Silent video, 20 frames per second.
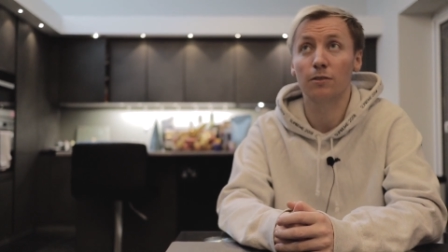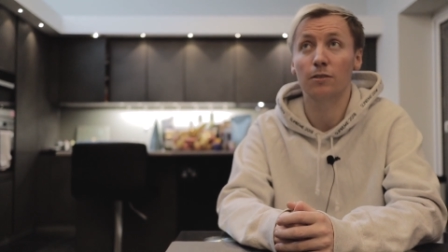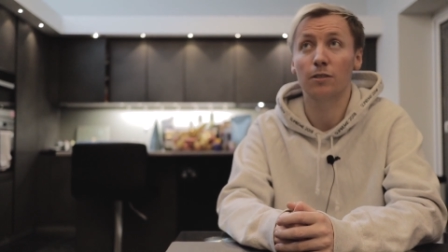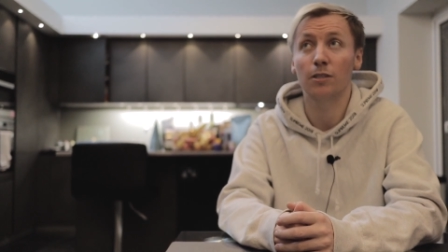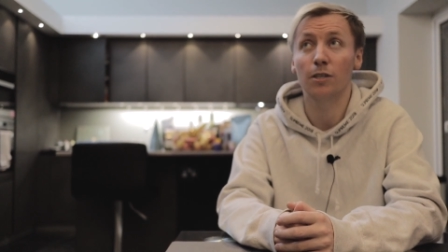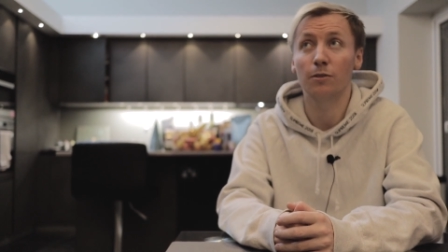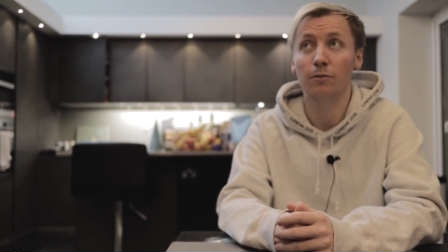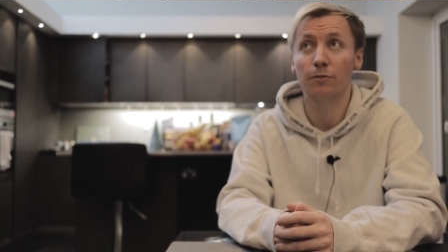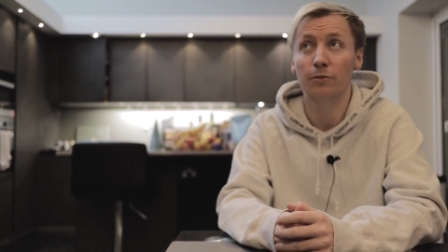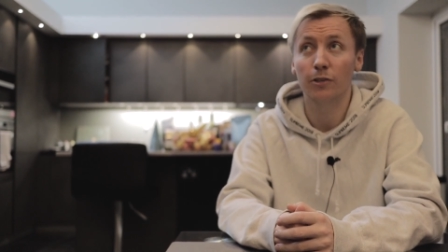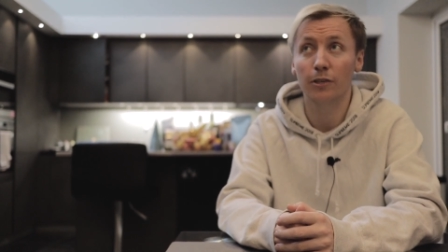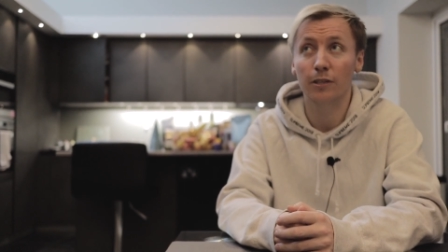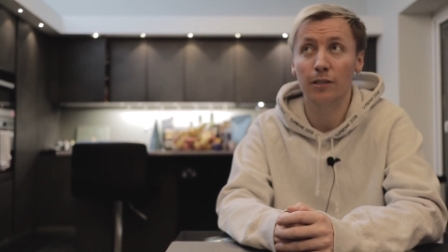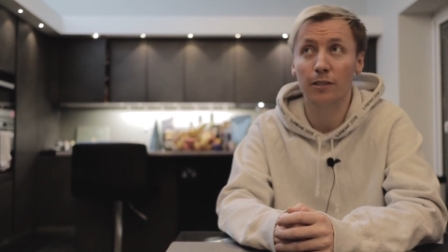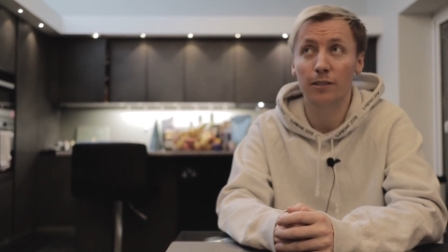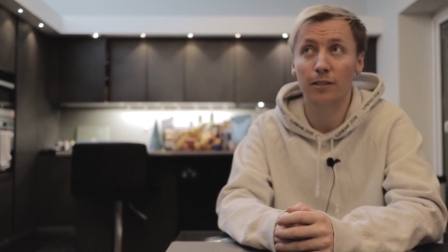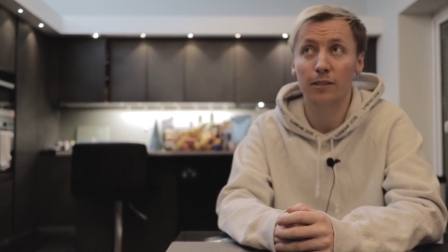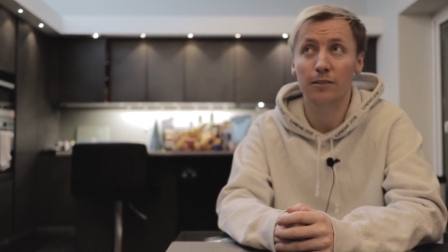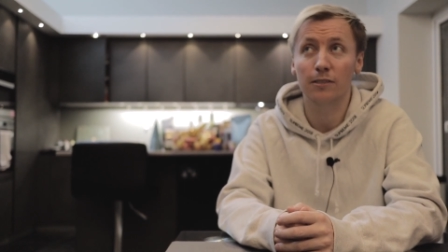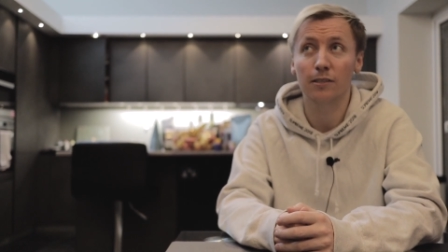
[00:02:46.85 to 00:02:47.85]
go
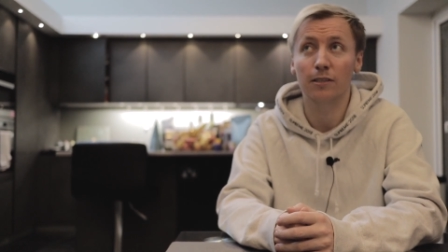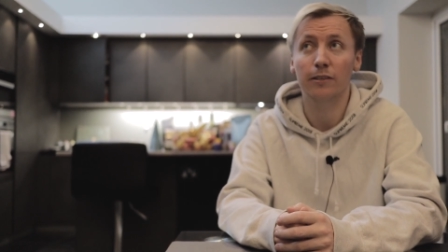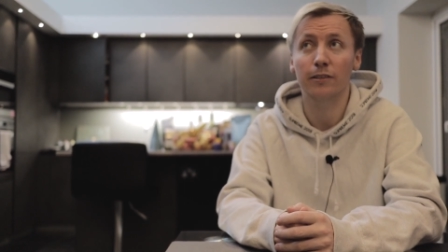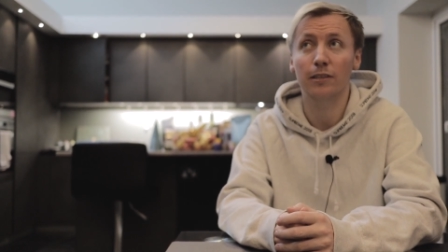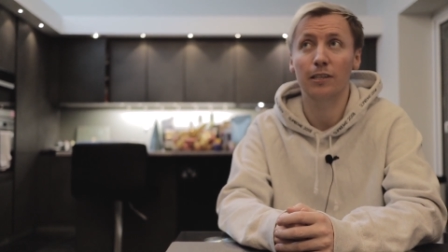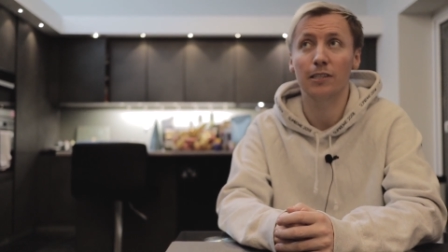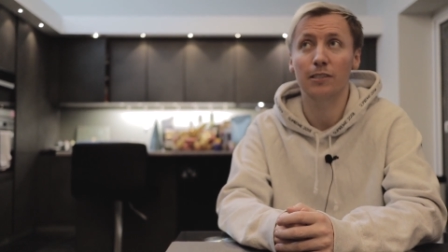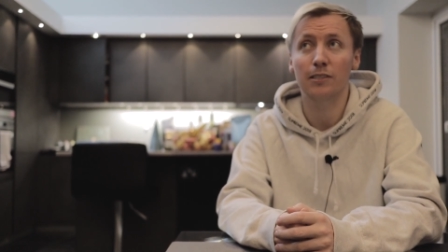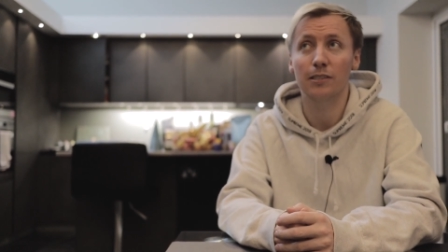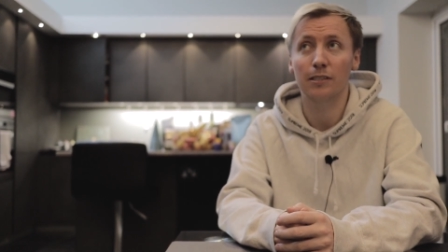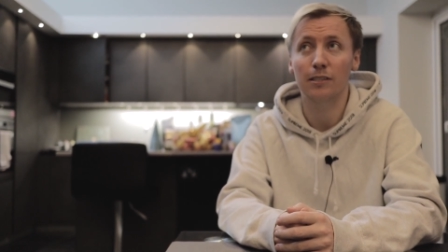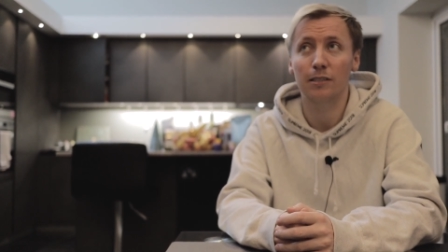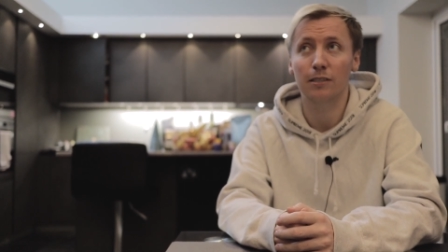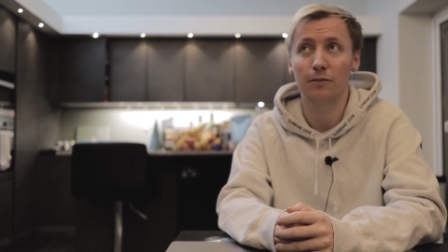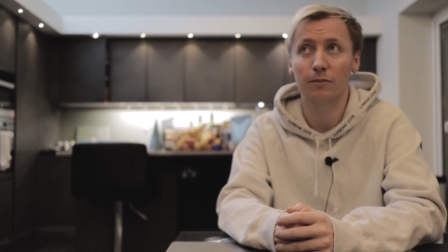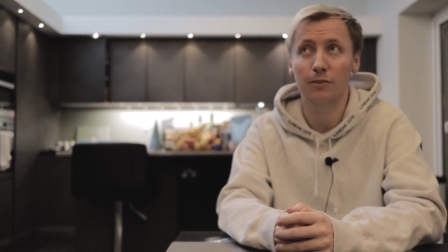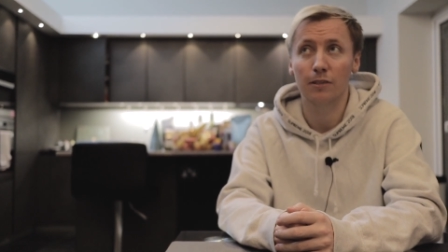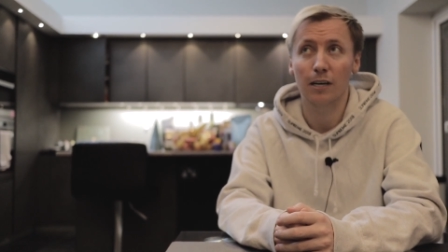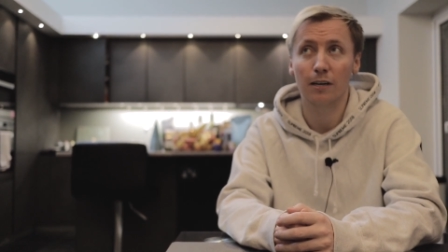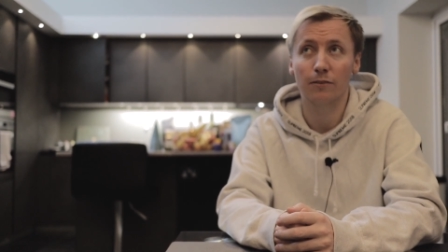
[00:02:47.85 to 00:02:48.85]
further, it's a lot easier
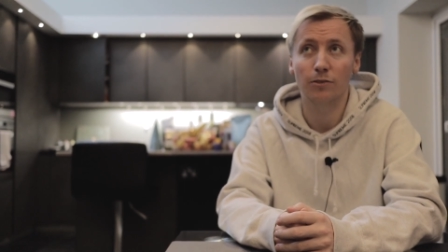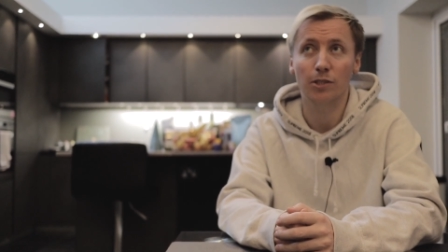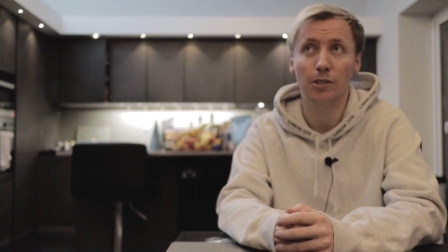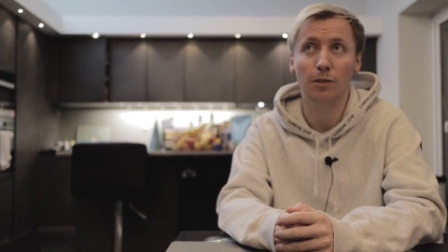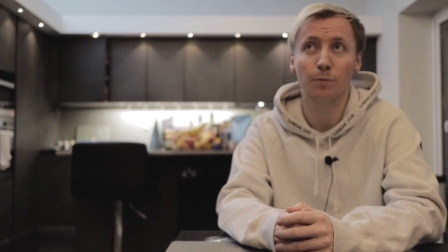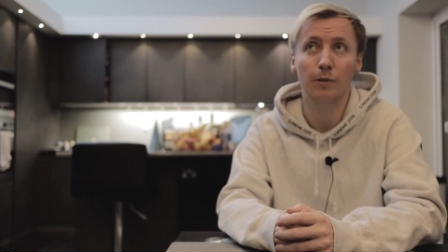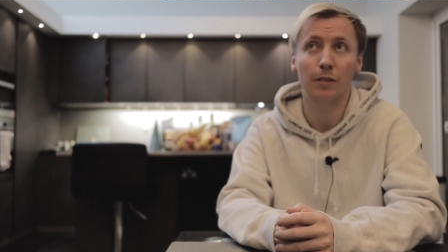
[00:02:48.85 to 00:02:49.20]
if you have other